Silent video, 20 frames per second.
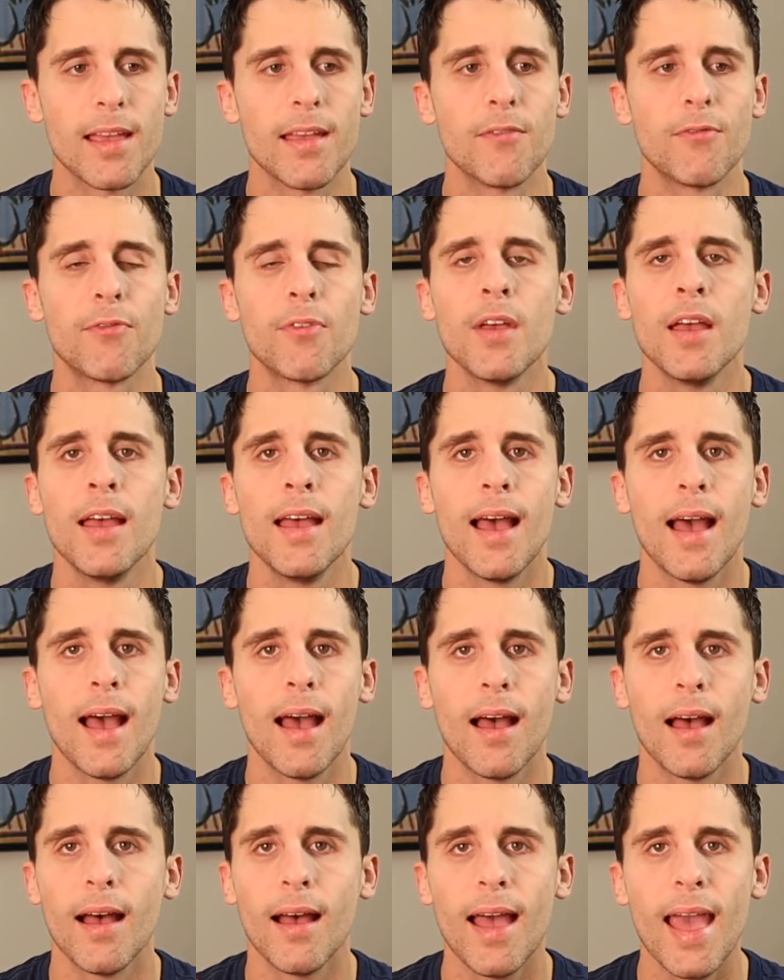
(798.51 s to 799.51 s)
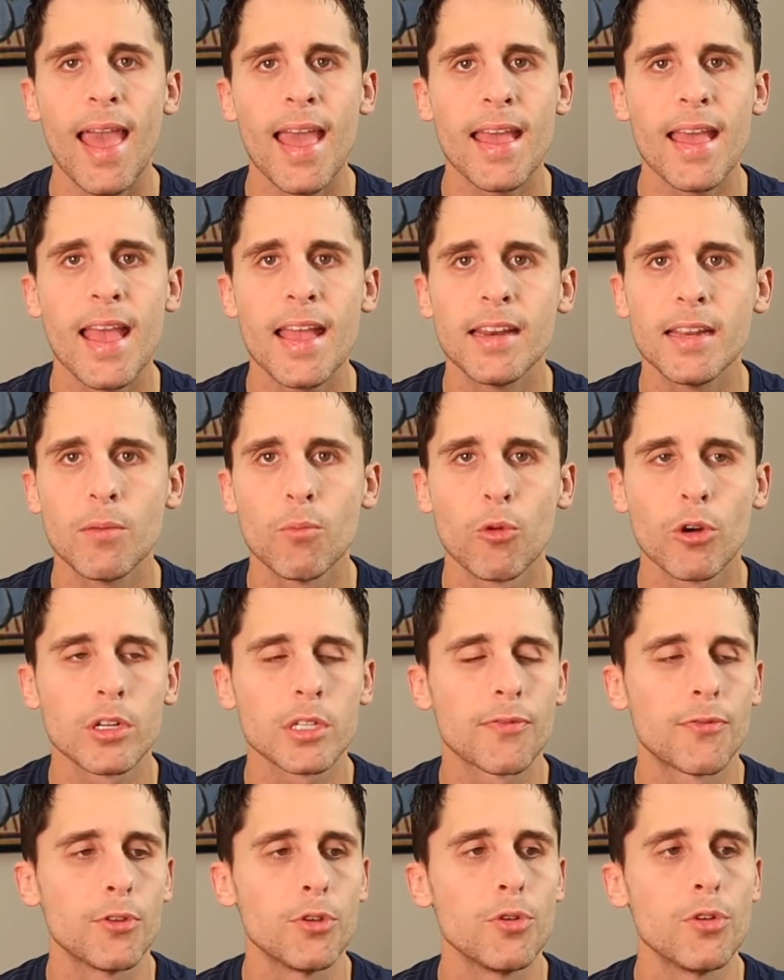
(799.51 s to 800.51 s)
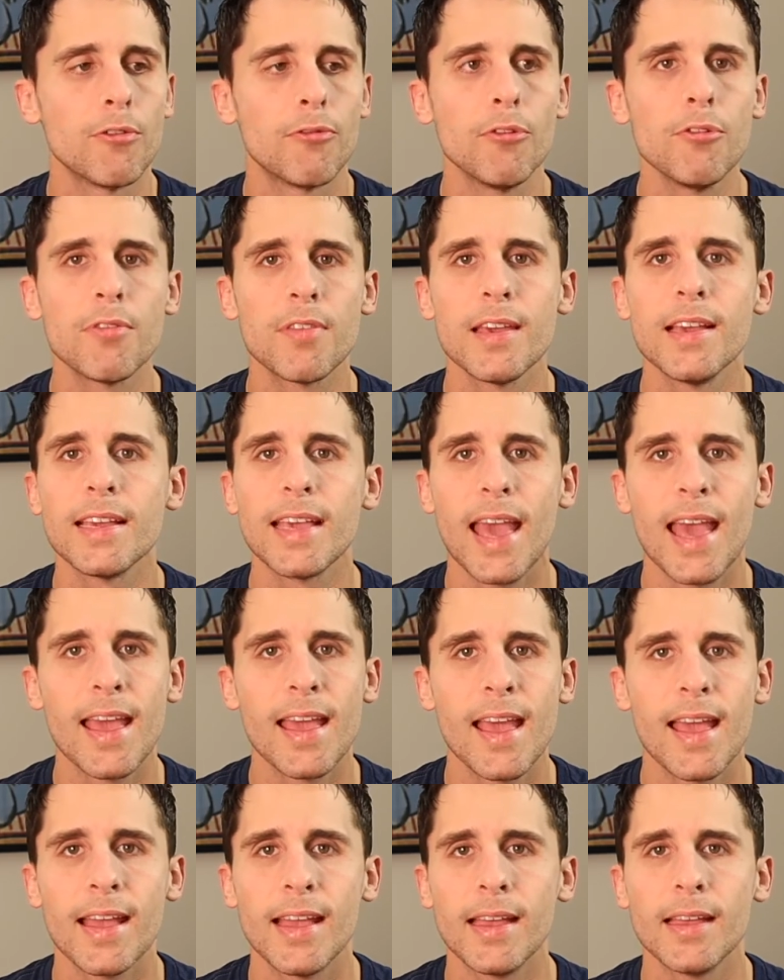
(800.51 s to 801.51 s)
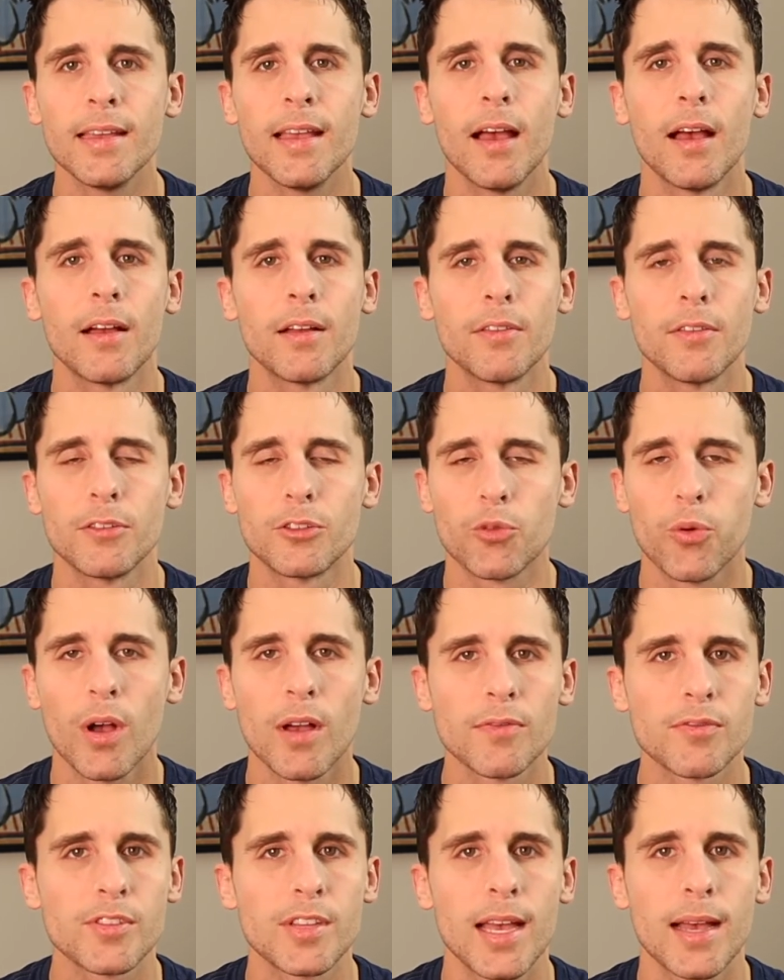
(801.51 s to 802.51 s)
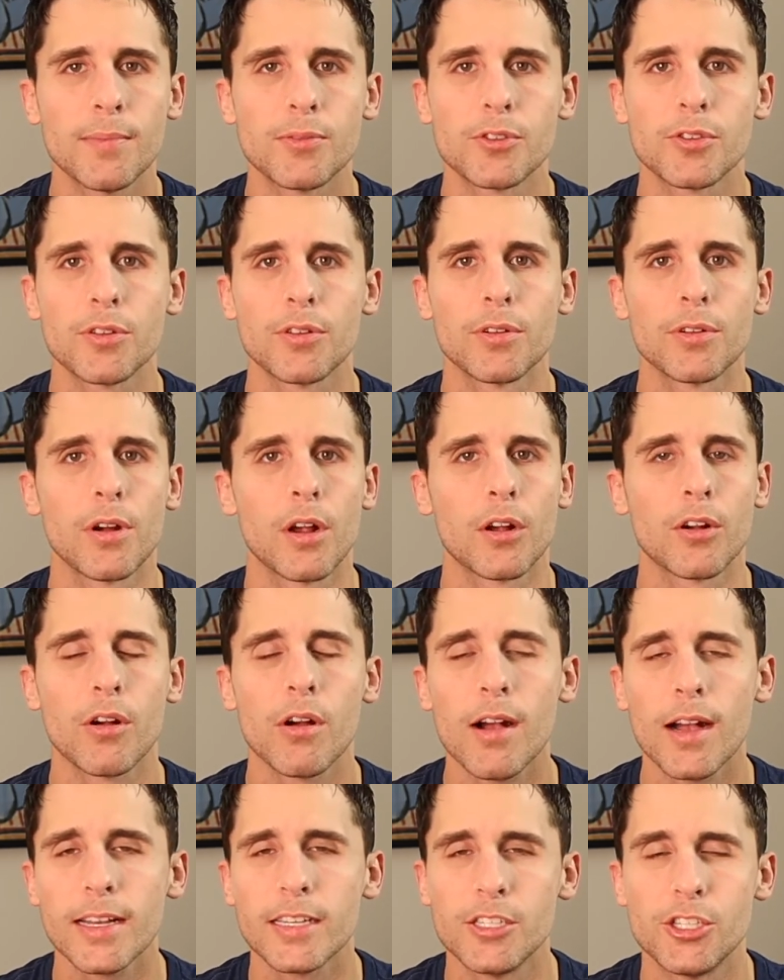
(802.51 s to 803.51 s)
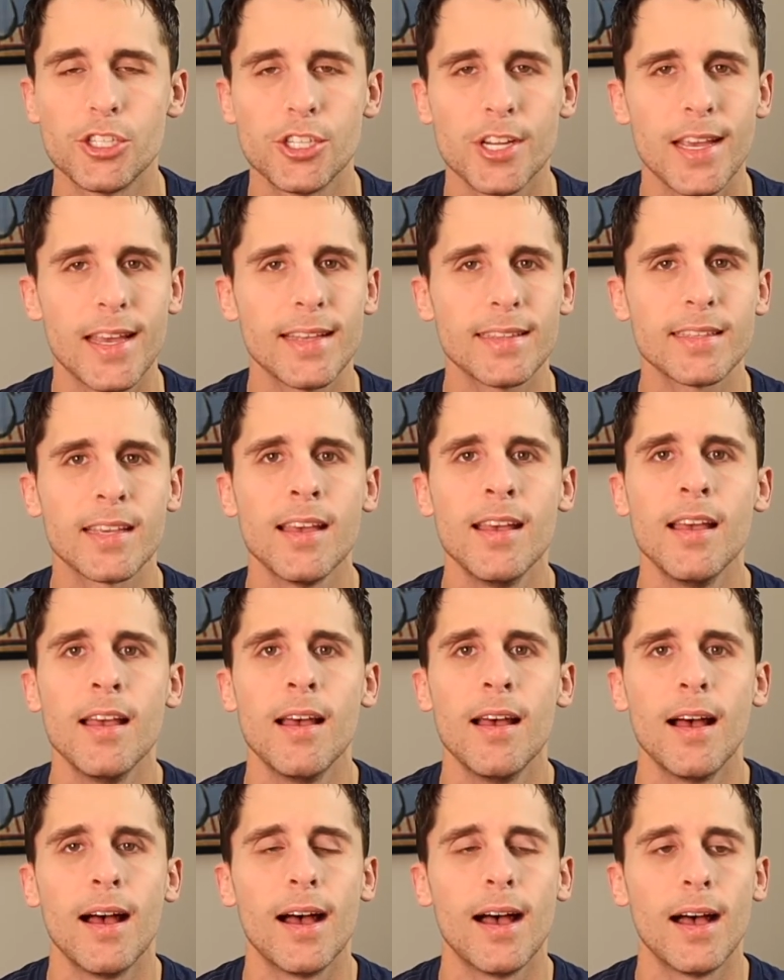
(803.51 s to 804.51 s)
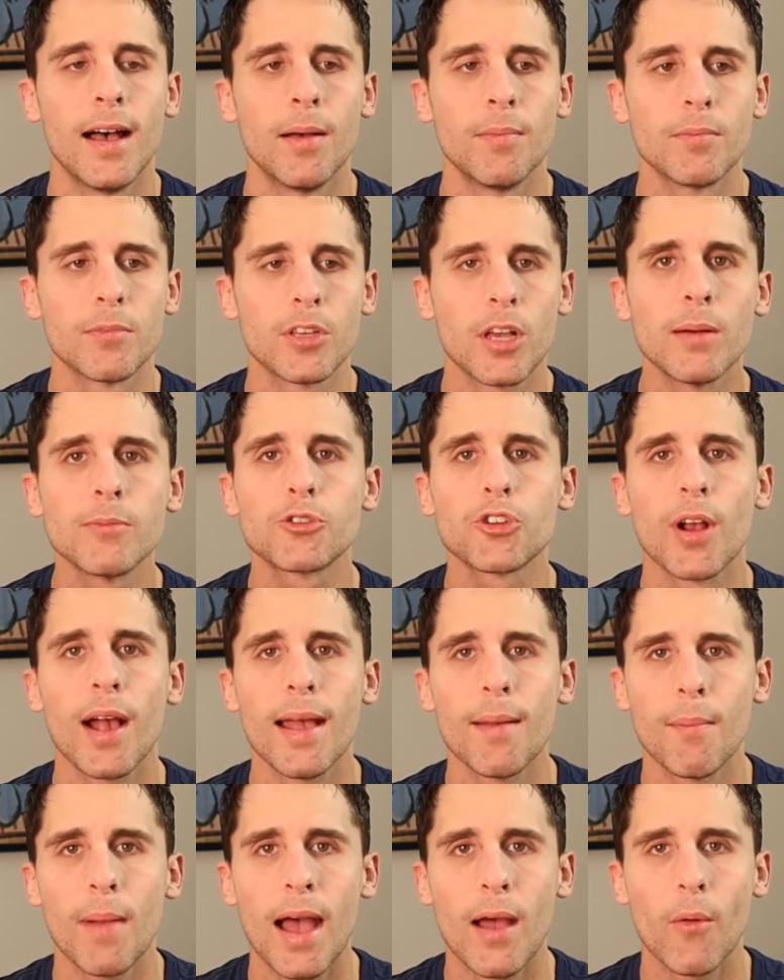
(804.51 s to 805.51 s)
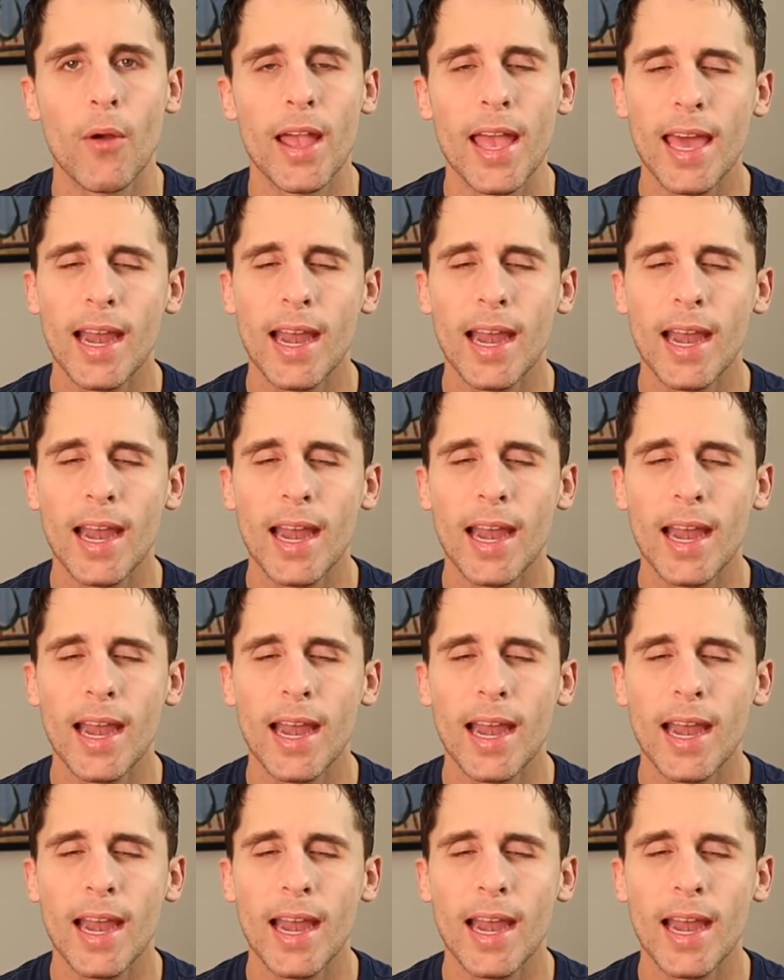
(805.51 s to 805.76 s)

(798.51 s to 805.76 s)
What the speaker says: If AA didn't work for you, if you think AA, the 12 steps are a crock of shit, come try it my way.